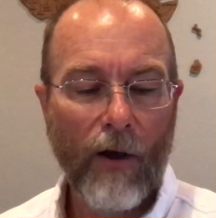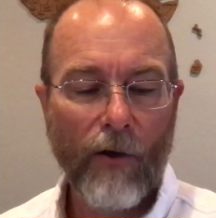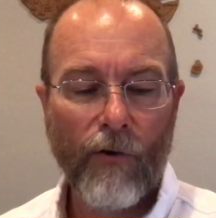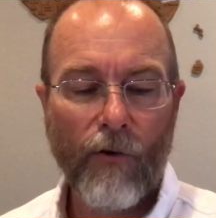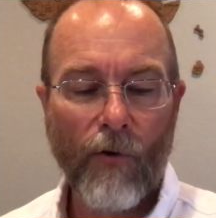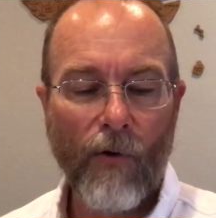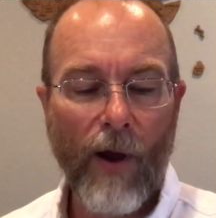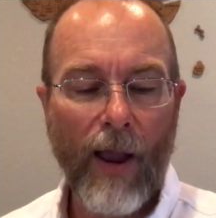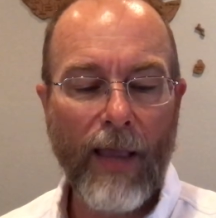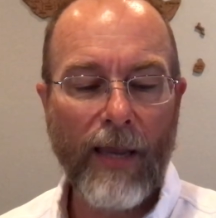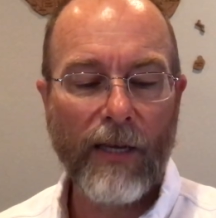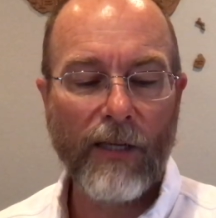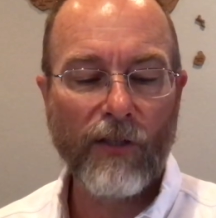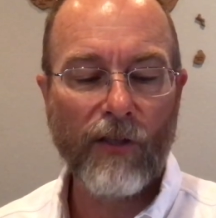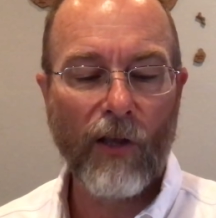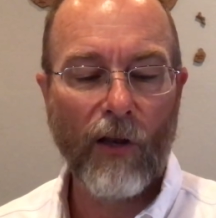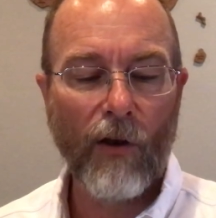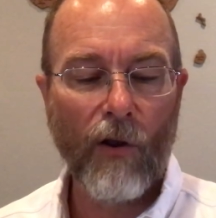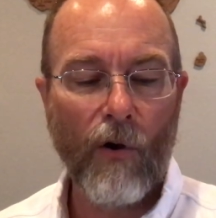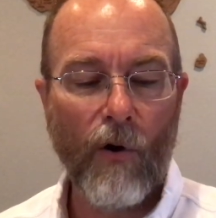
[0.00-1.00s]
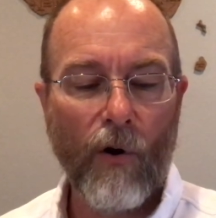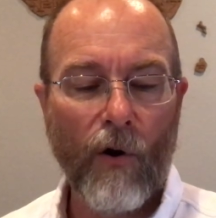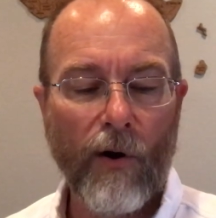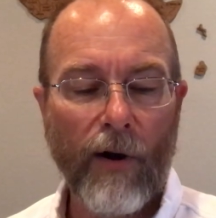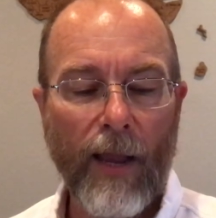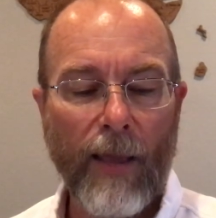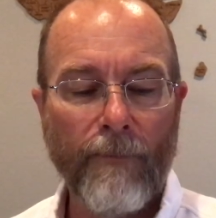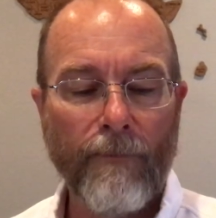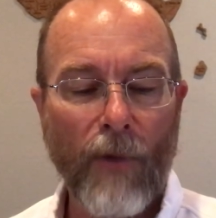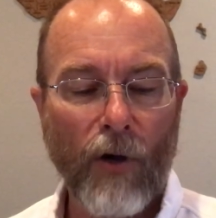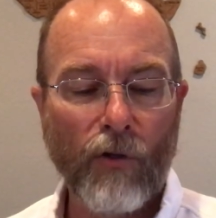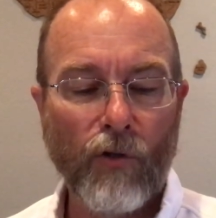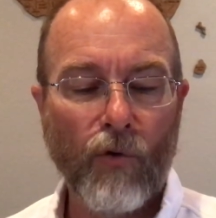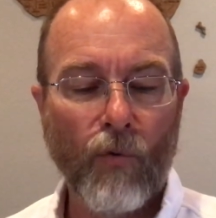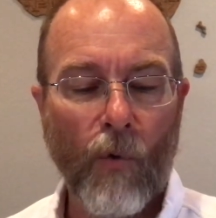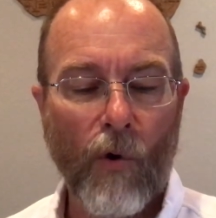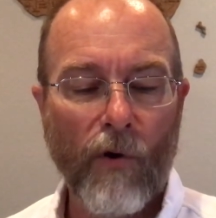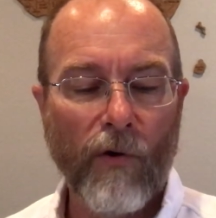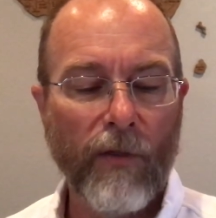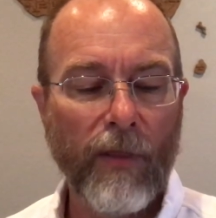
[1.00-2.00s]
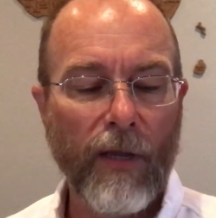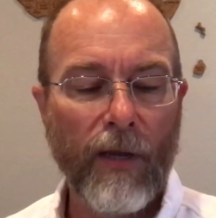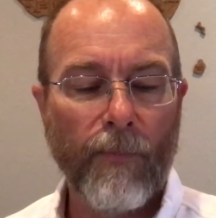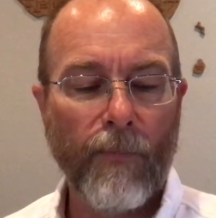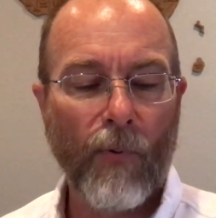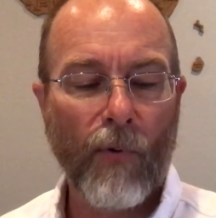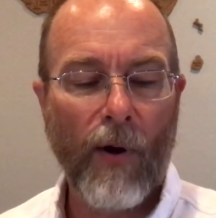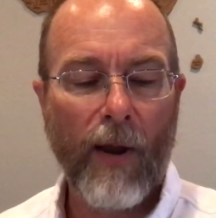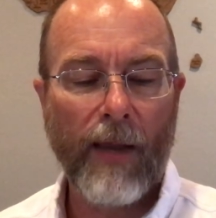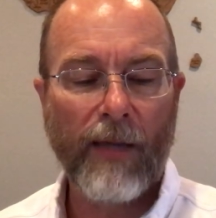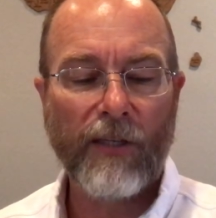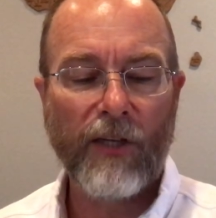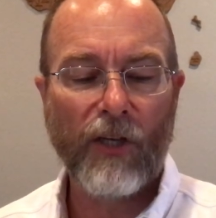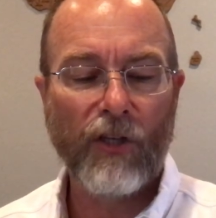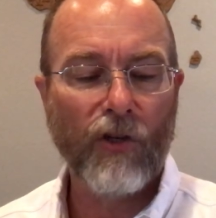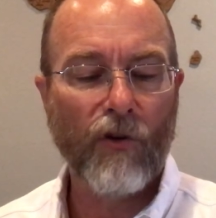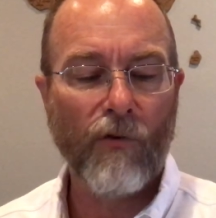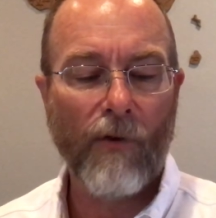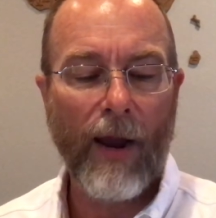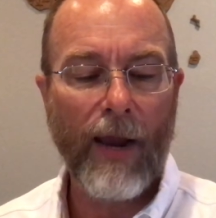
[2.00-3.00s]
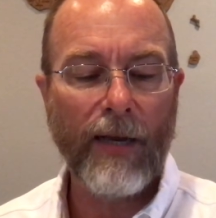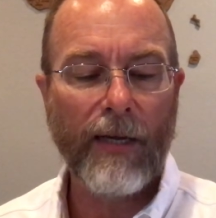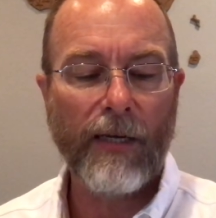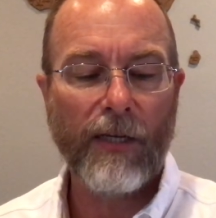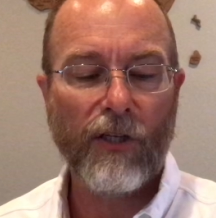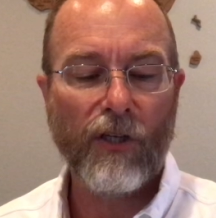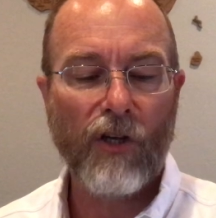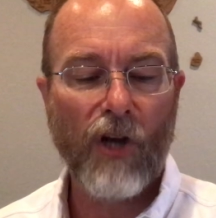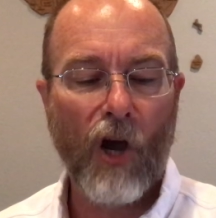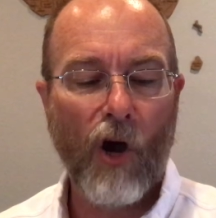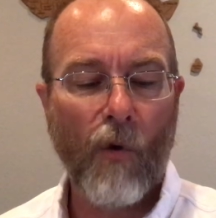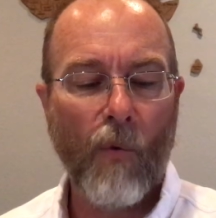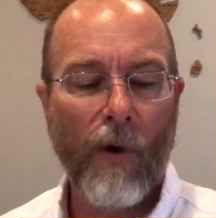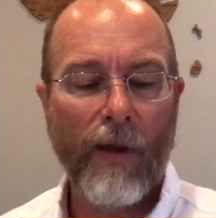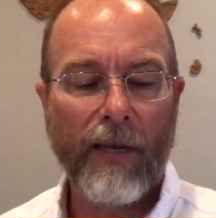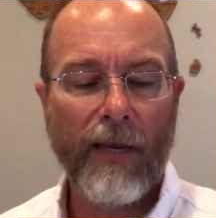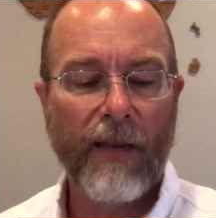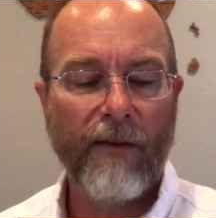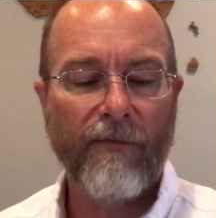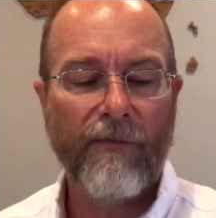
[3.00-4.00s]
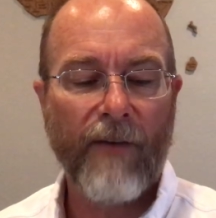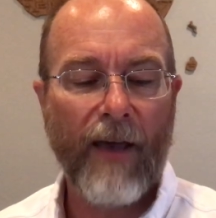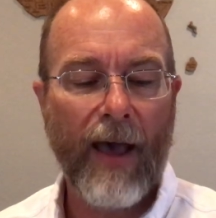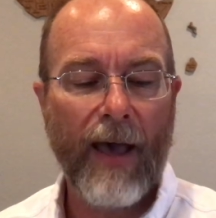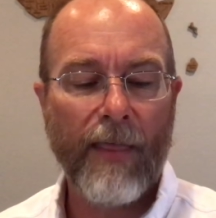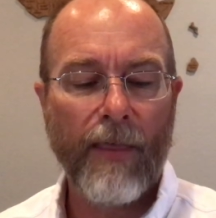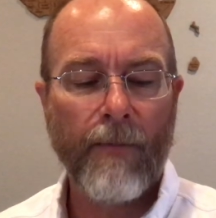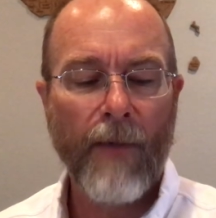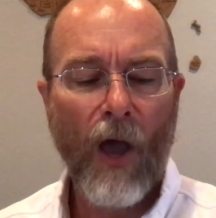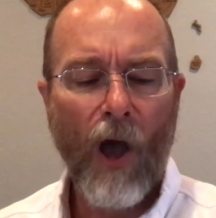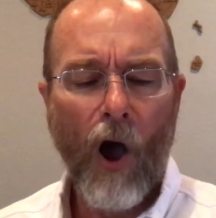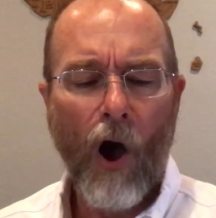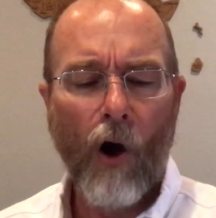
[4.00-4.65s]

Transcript: Great is the Lord and most worthy of praise. His greatness no one can fathom.